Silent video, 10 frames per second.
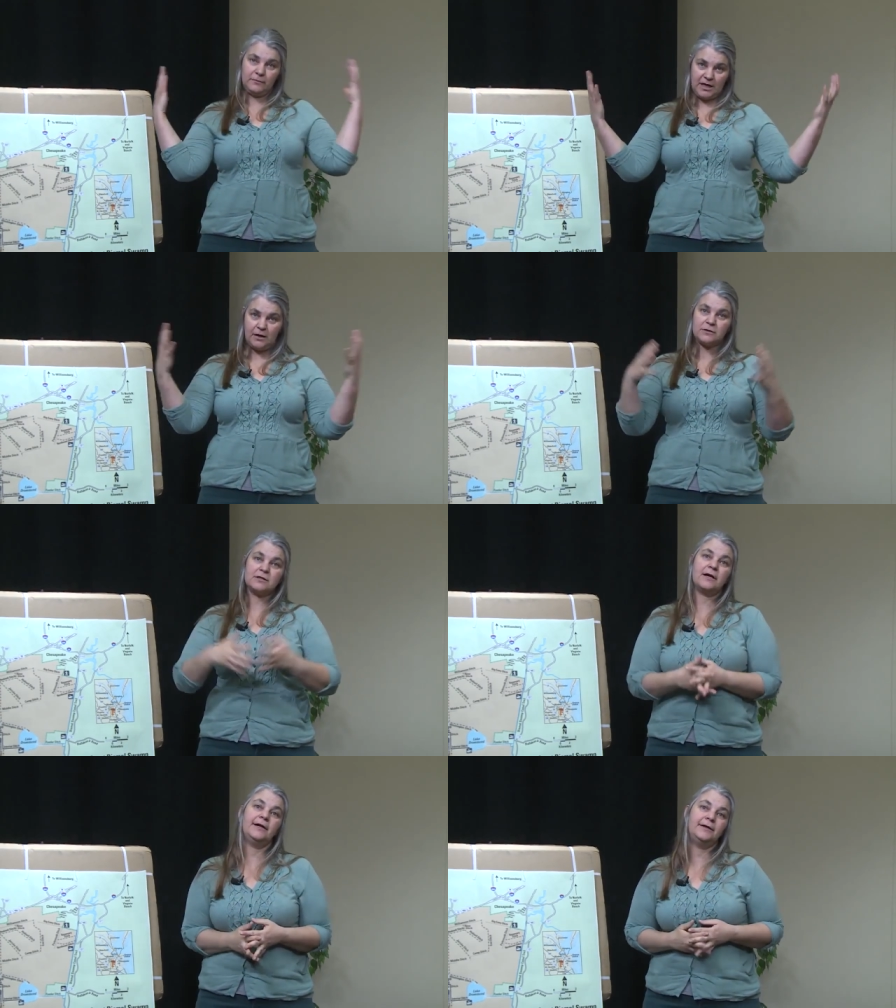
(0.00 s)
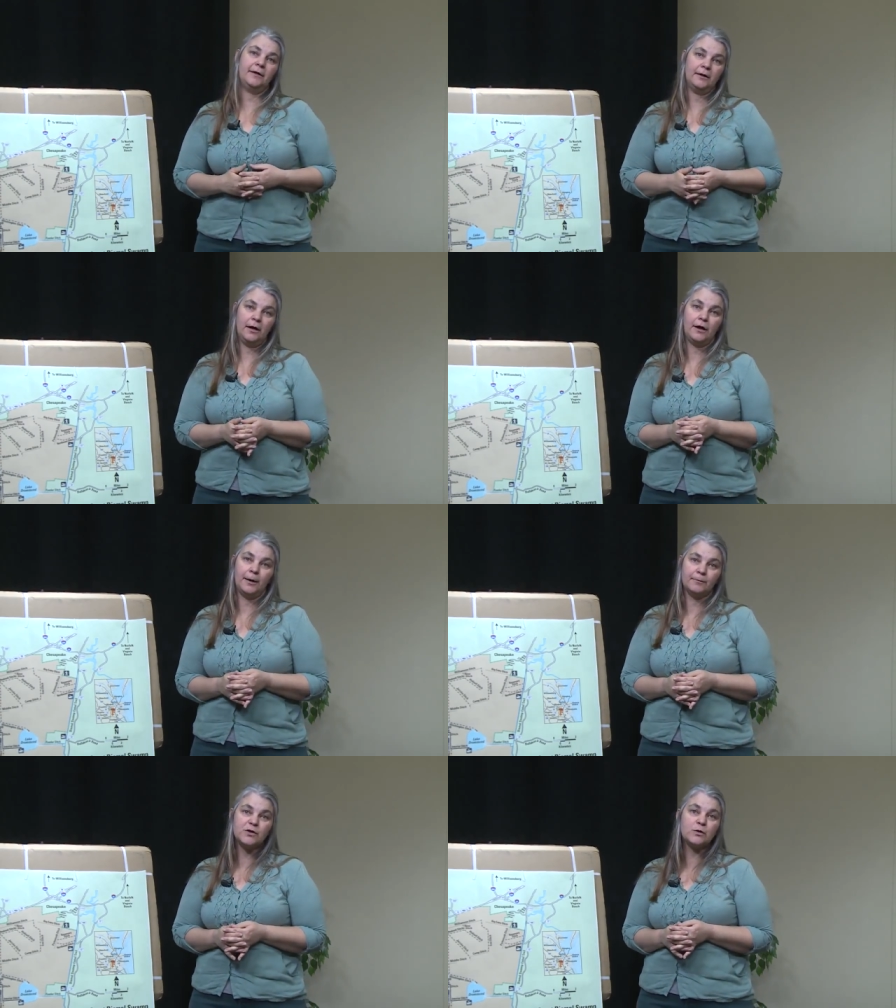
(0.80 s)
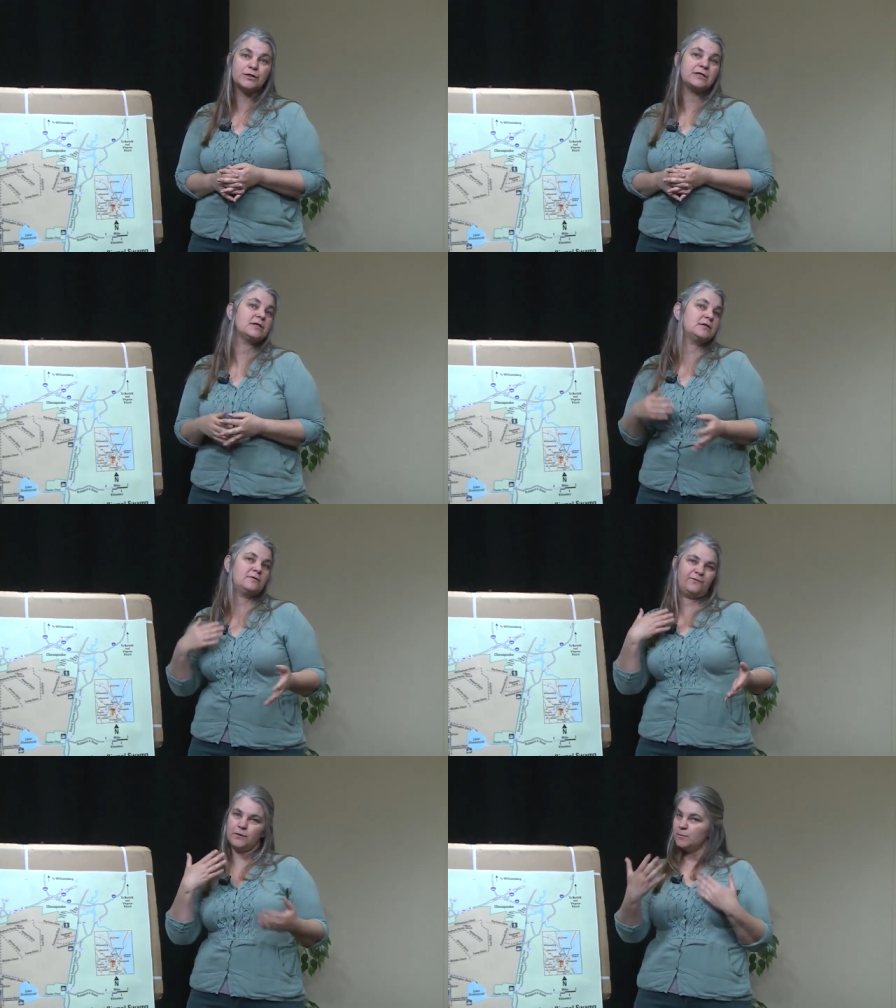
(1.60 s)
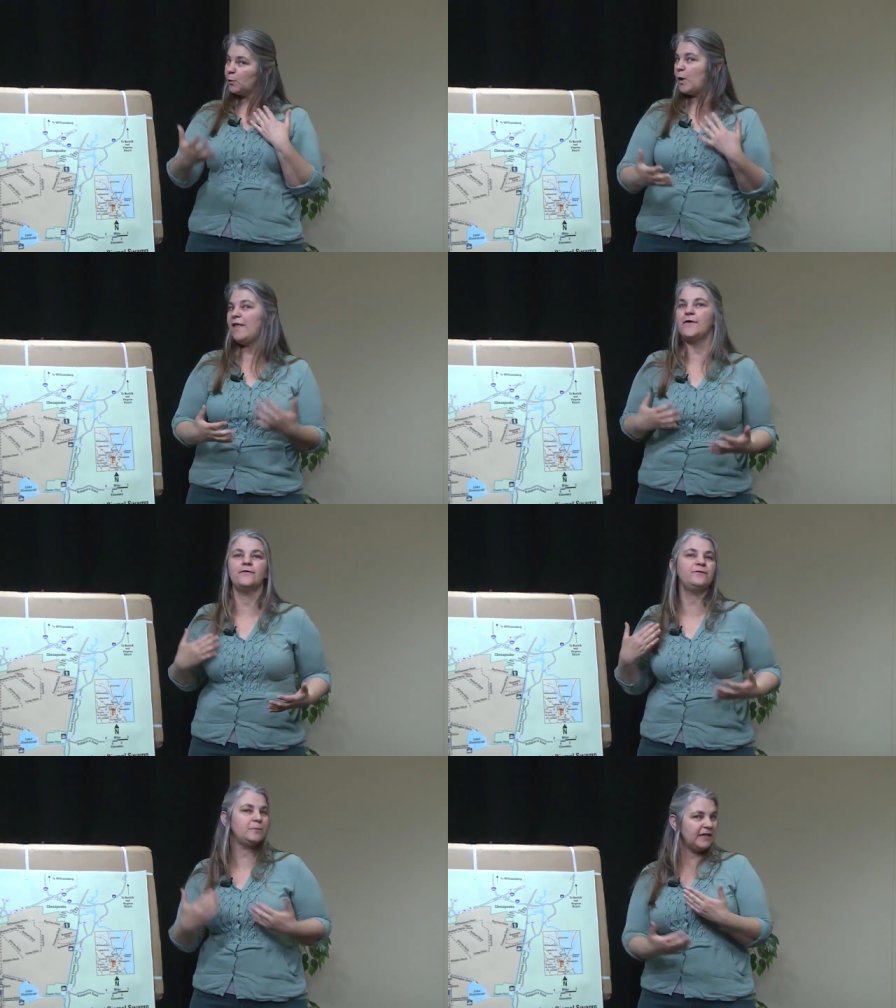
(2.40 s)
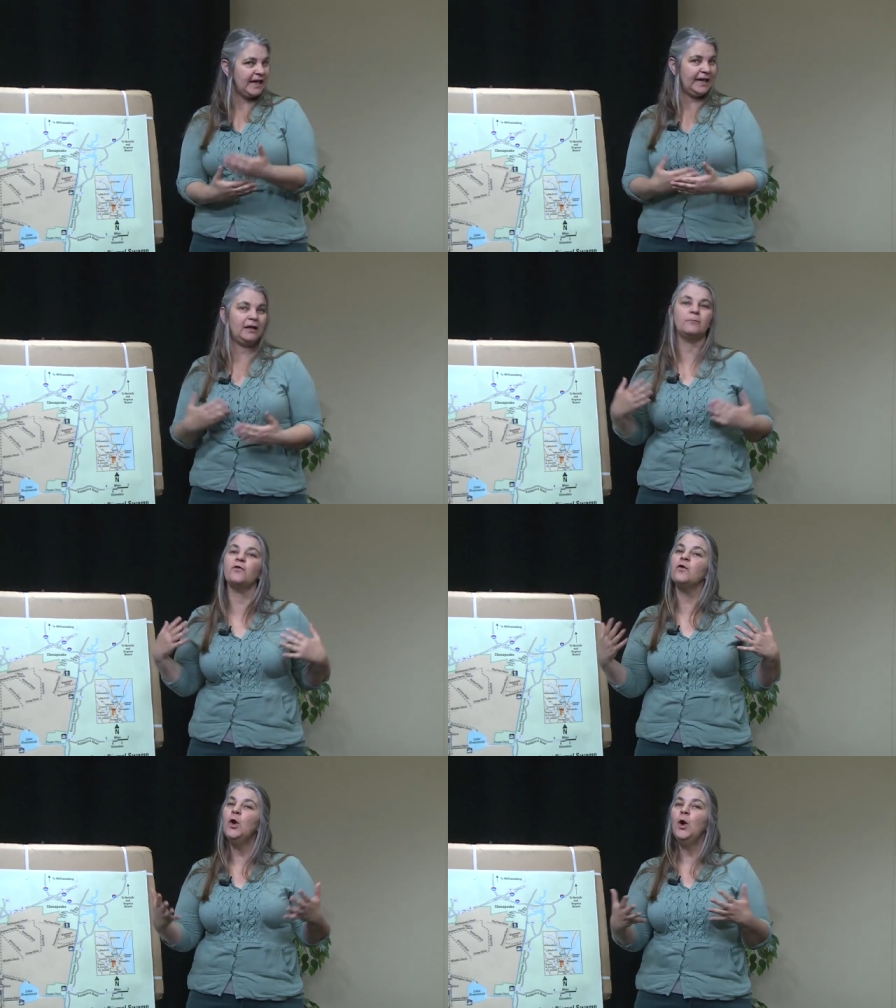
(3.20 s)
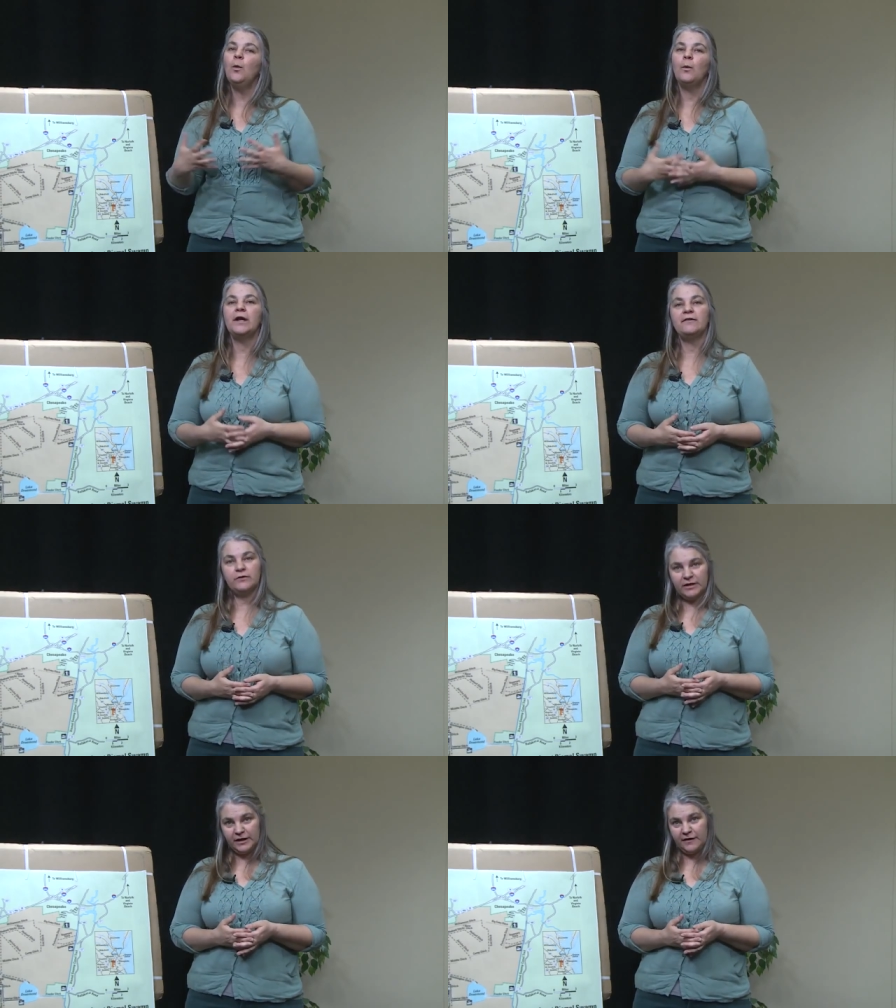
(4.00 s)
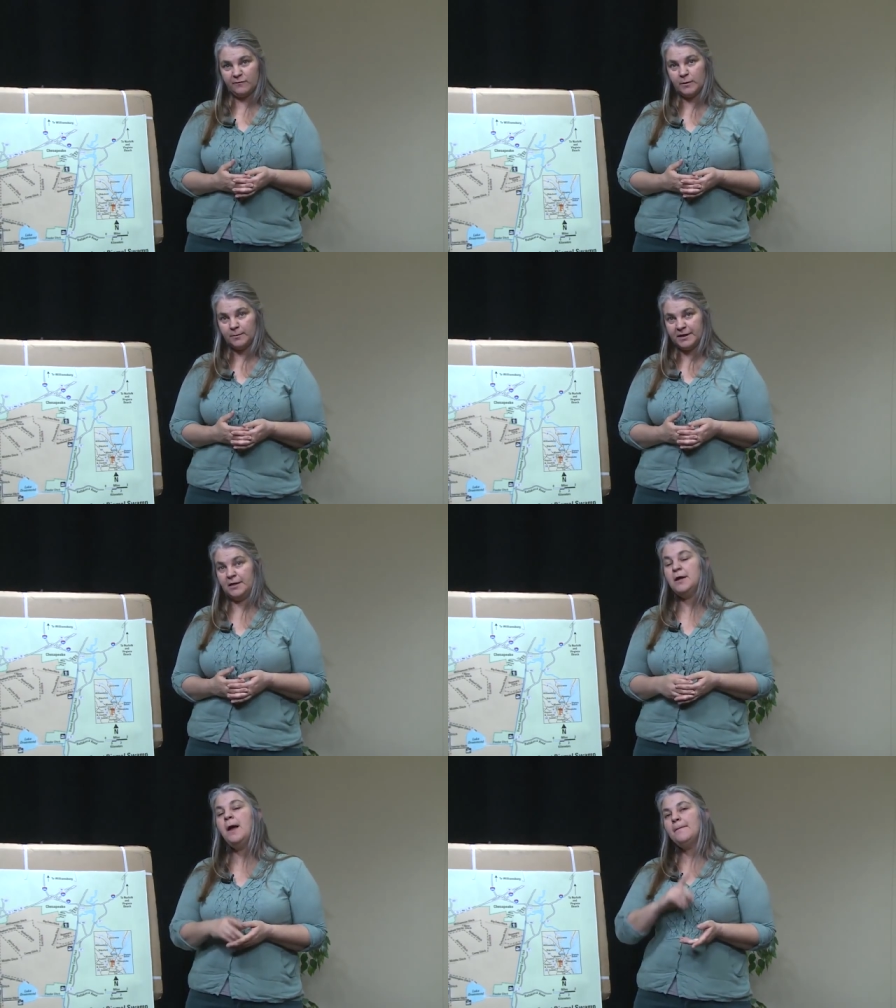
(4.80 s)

outside um, sources, from the weather, from the animals, whatever the case may be.